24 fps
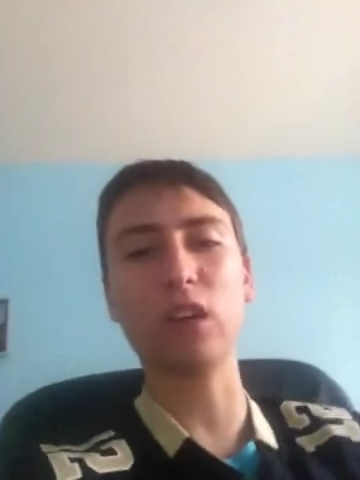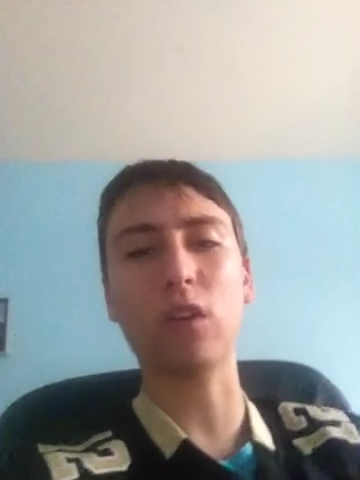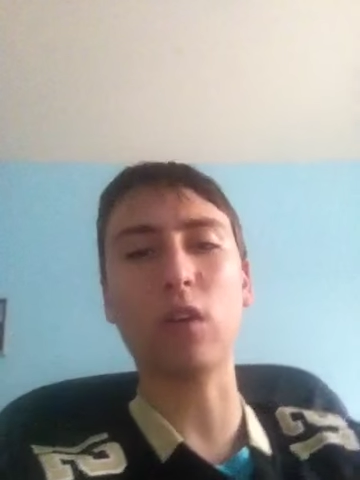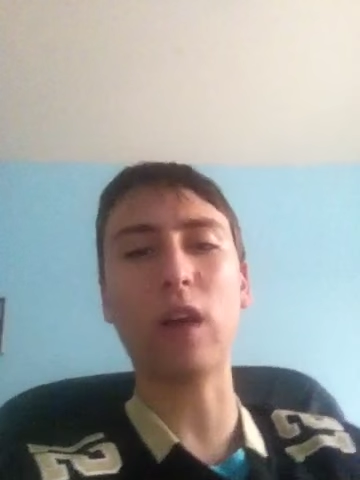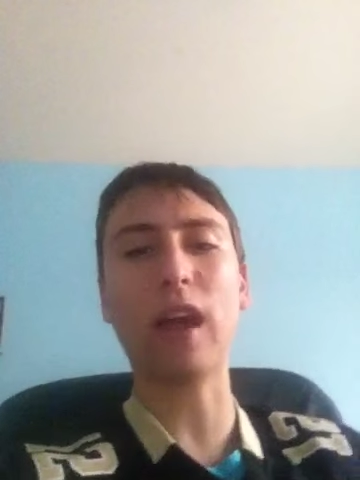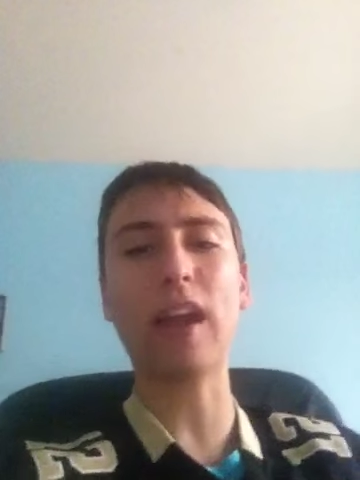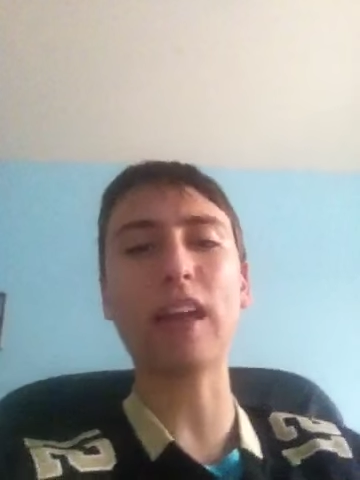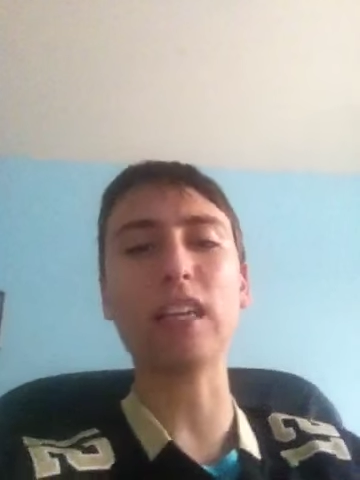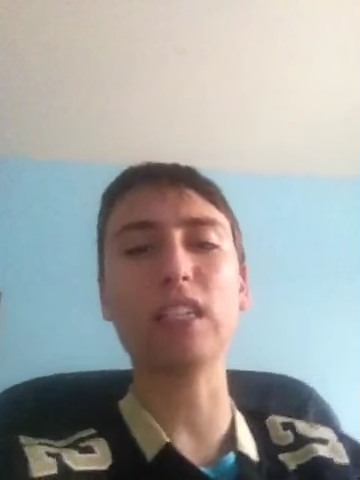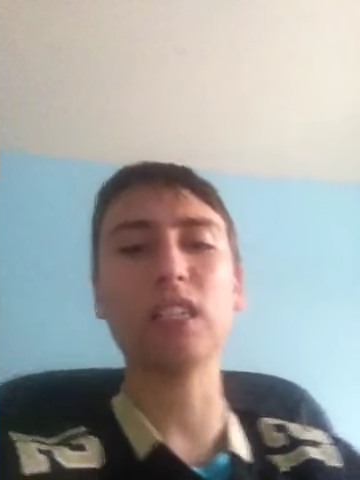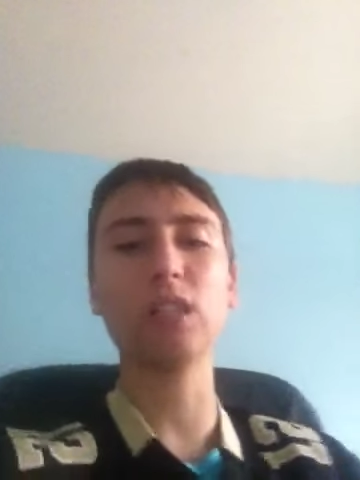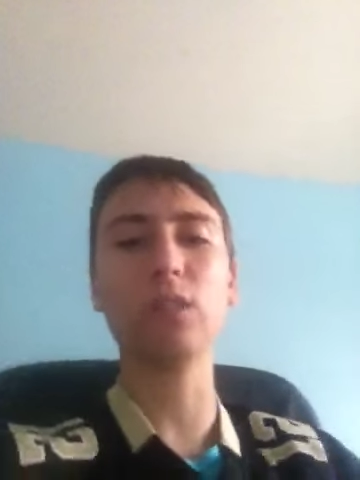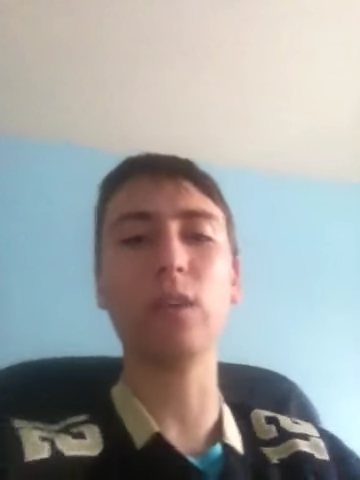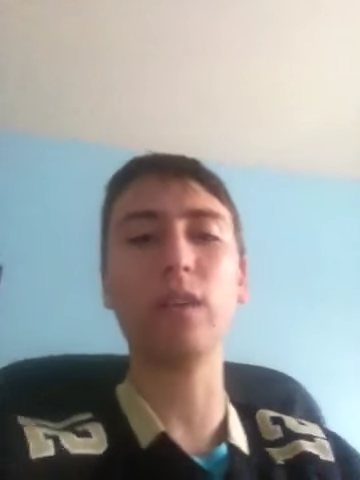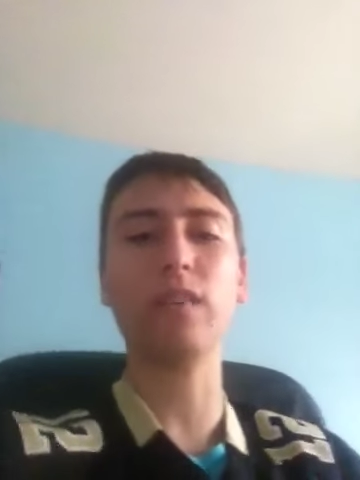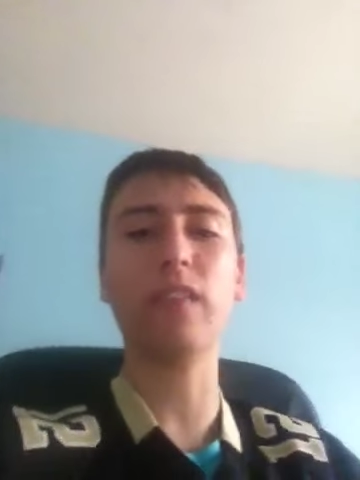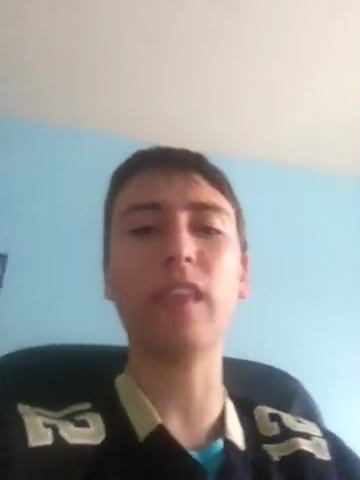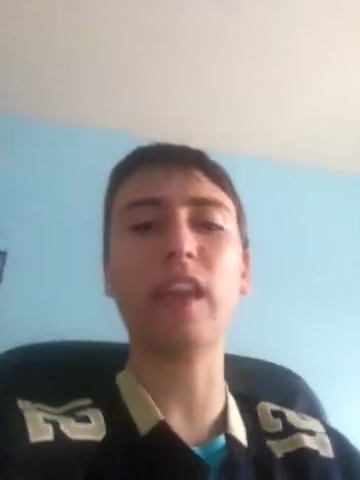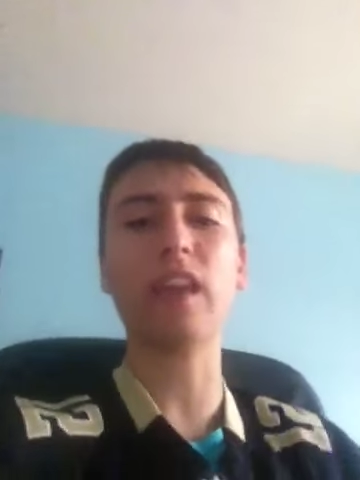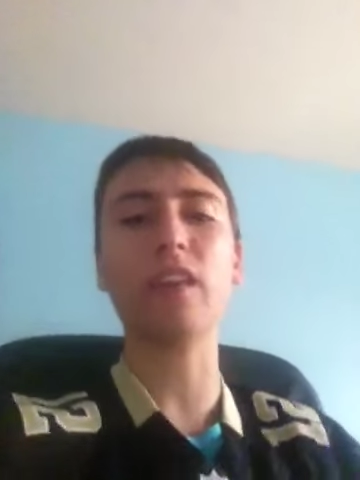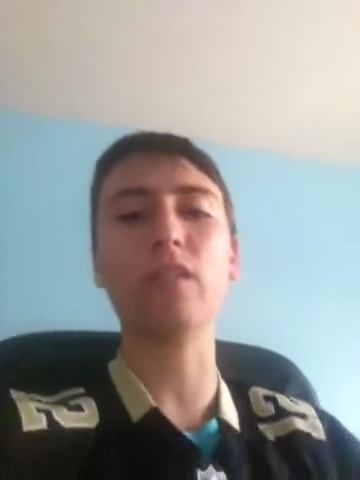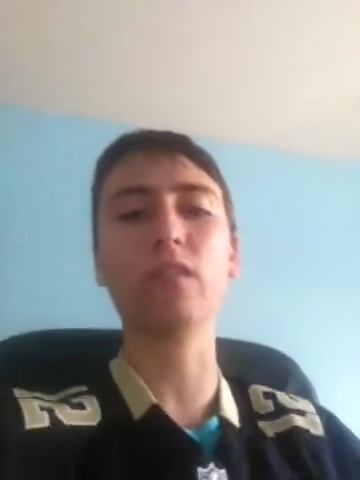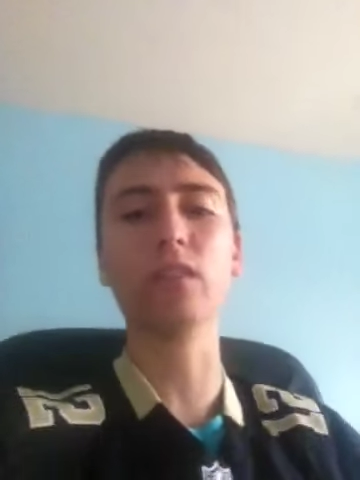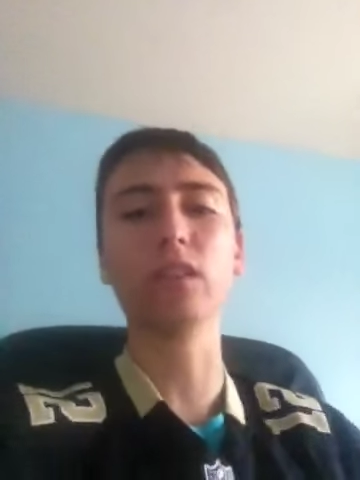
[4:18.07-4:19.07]
so I can see
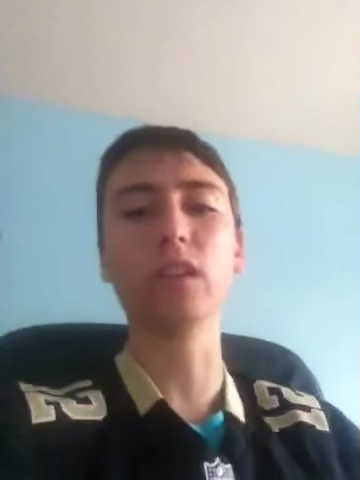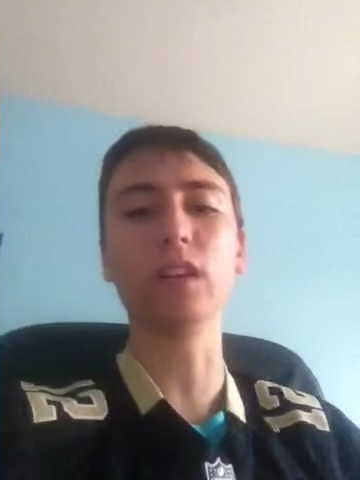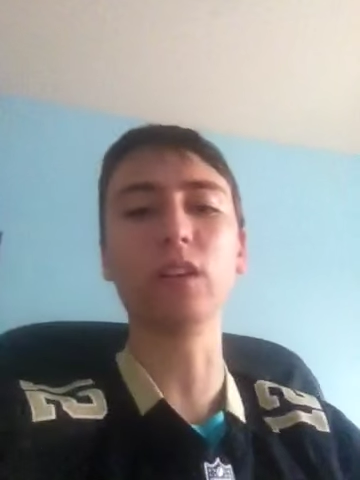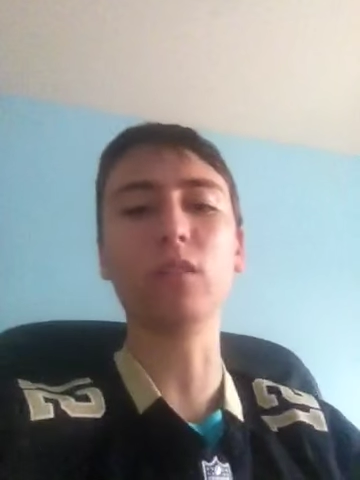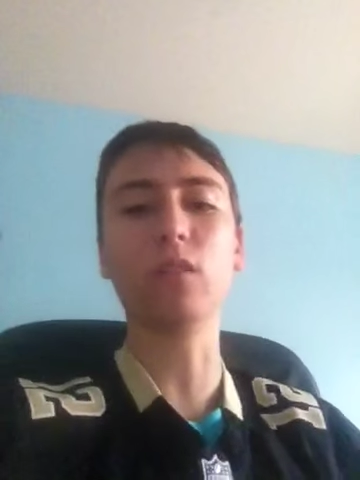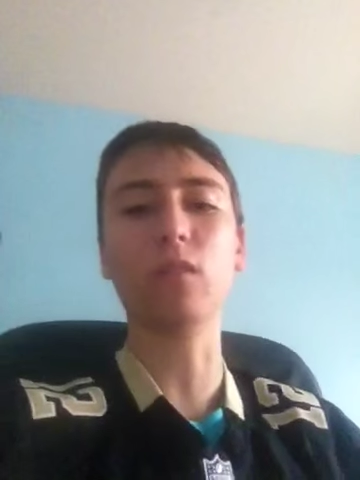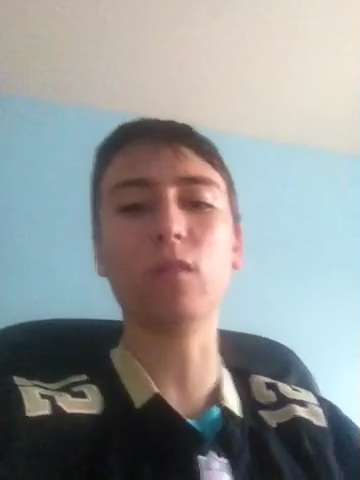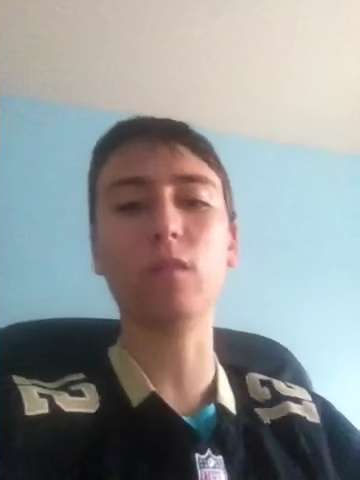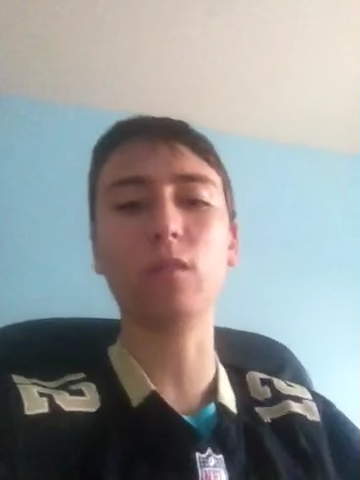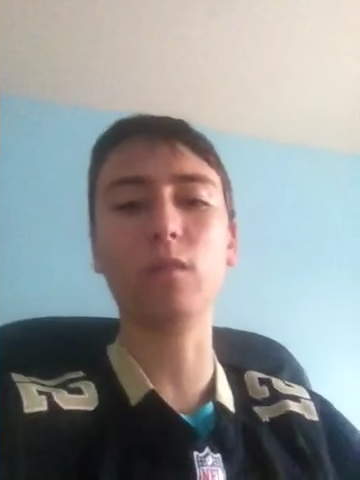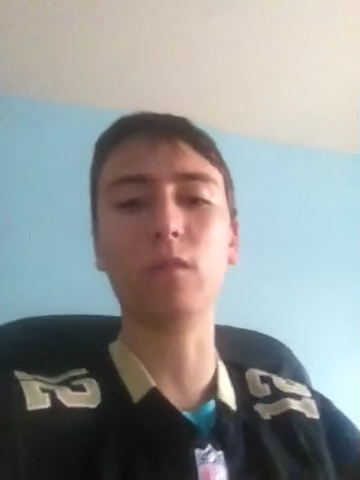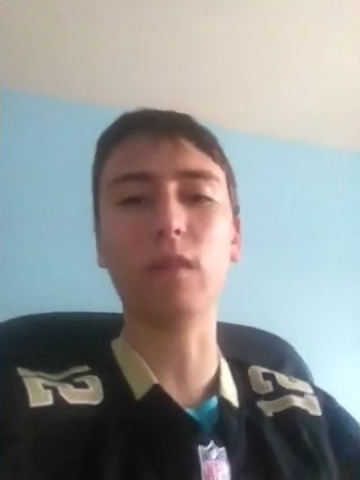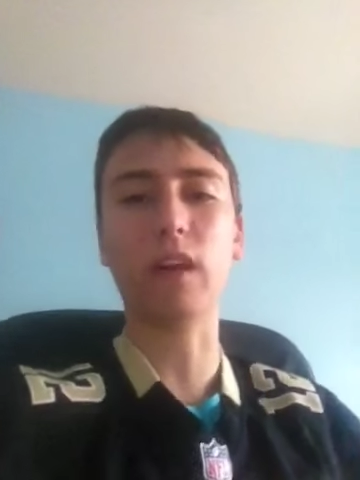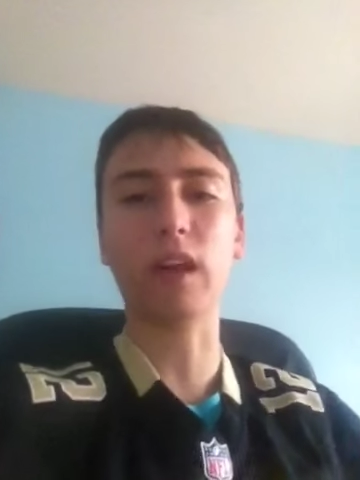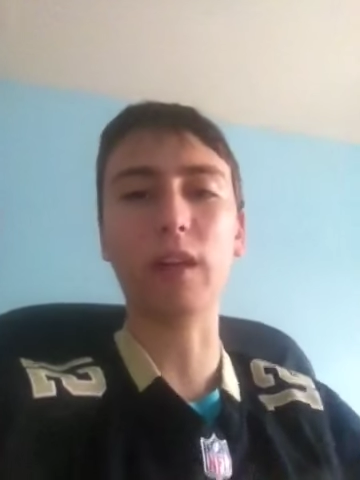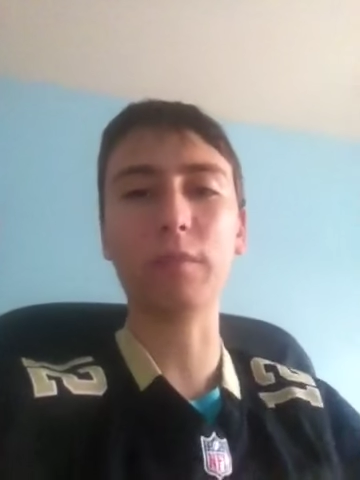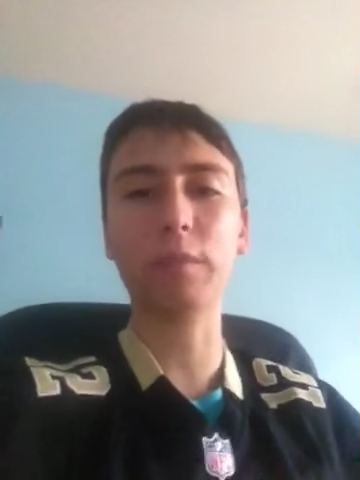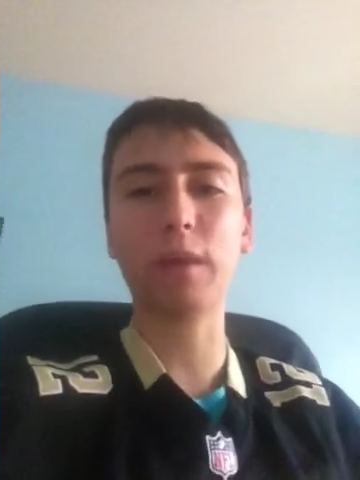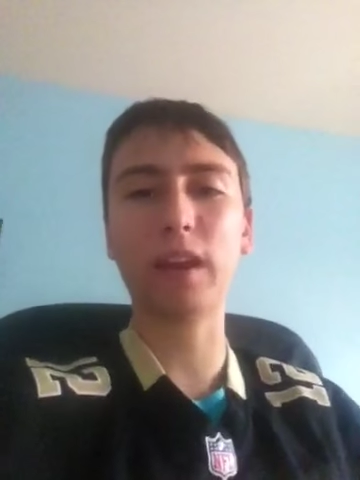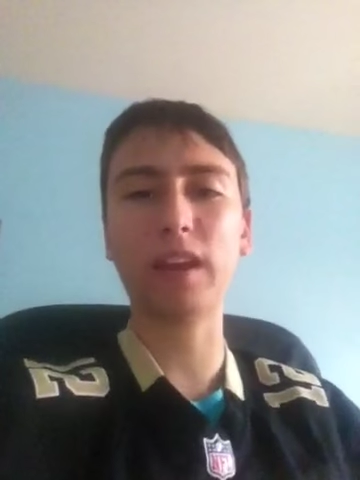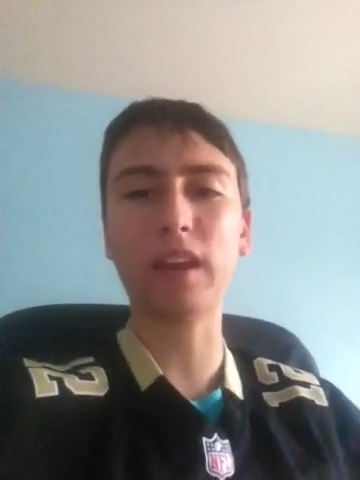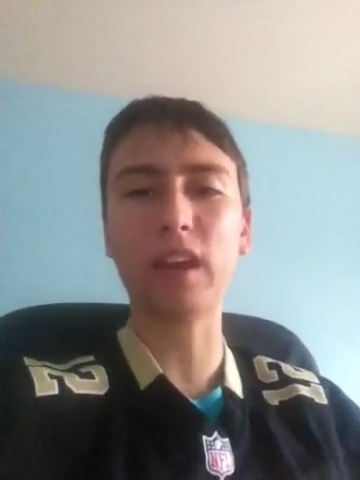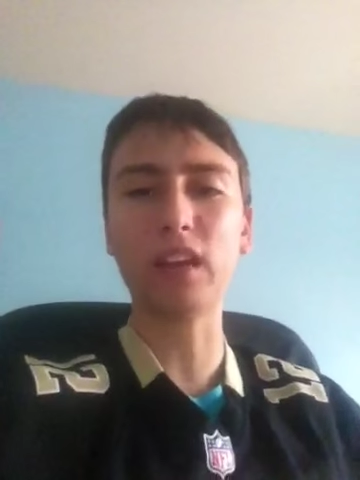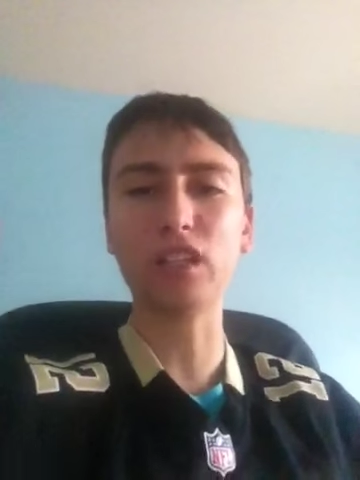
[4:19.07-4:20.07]
what they really,
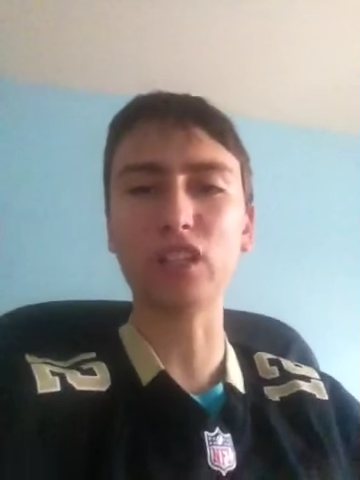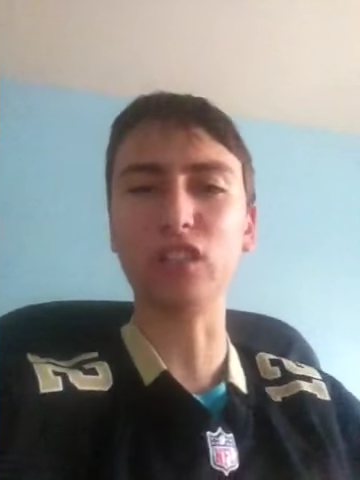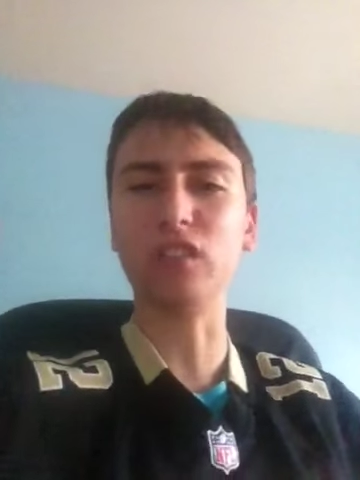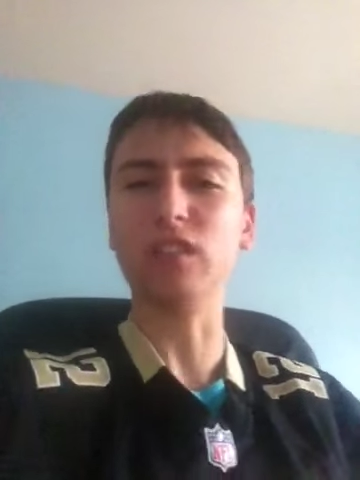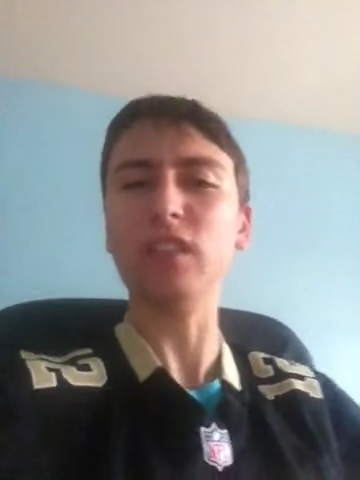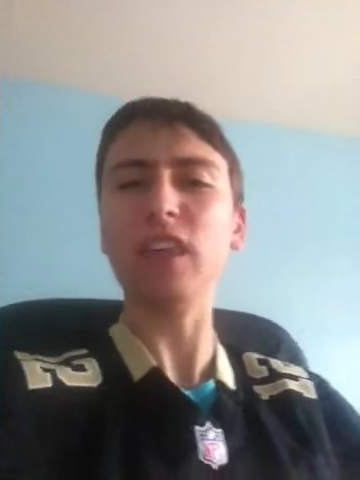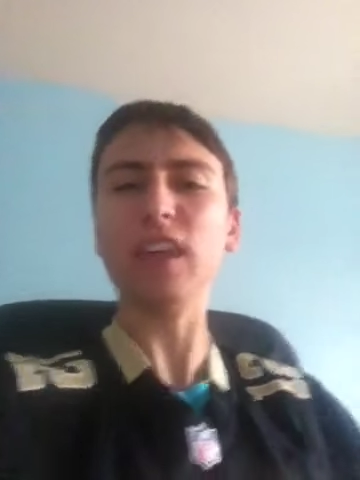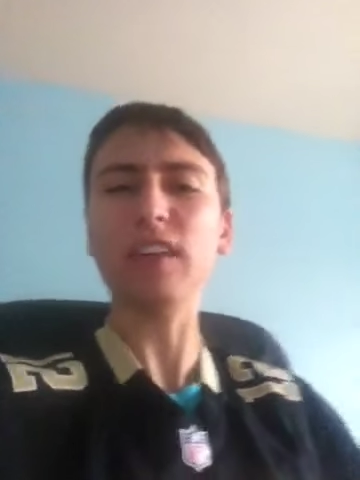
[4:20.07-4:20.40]
like, pay attention.